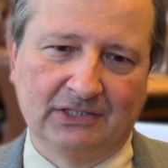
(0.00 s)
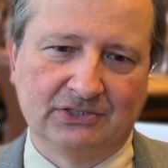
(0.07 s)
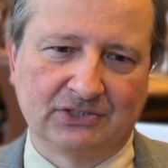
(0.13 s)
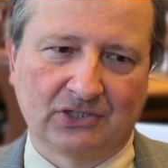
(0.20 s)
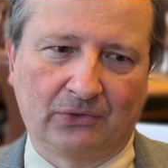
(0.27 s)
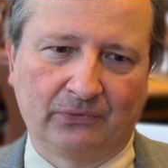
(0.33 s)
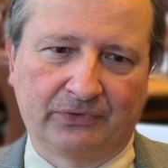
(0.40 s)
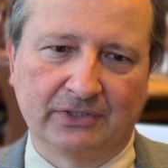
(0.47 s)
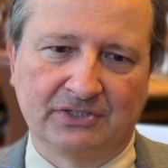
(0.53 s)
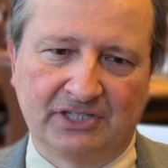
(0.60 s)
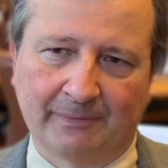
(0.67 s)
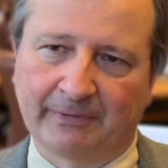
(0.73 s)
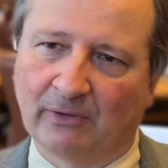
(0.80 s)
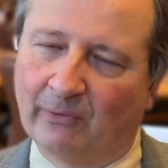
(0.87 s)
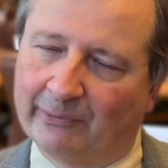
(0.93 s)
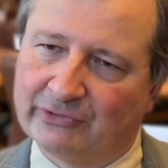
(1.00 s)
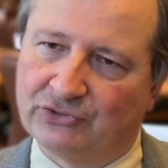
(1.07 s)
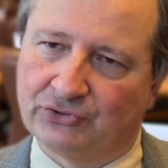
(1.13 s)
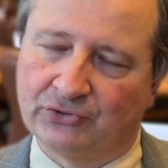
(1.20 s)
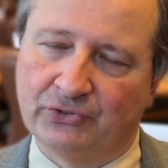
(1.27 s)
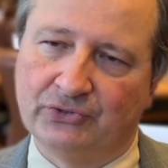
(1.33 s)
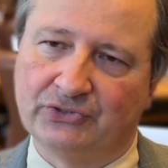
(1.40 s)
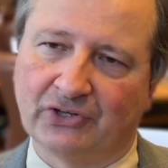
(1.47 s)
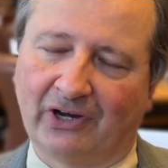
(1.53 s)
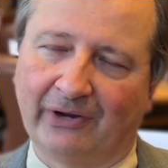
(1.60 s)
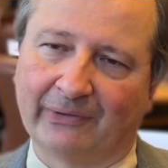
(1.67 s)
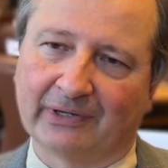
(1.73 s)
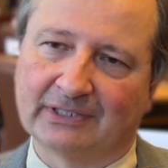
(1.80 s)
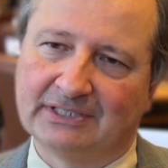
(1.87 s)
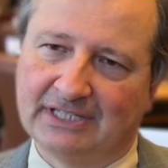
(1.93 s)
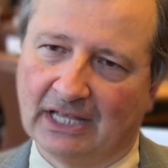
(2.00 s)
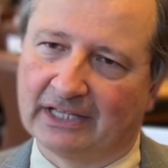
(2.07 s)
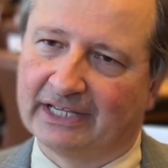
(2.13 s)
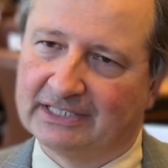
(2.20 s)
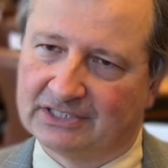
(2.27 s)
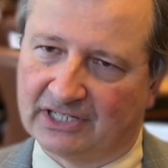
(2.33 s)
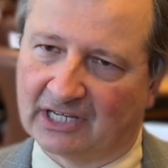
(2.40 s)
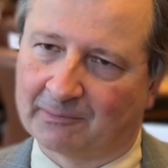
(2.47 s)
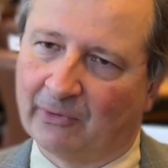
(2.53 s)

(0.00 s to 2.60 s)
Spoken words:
So typically when we choose our delegation,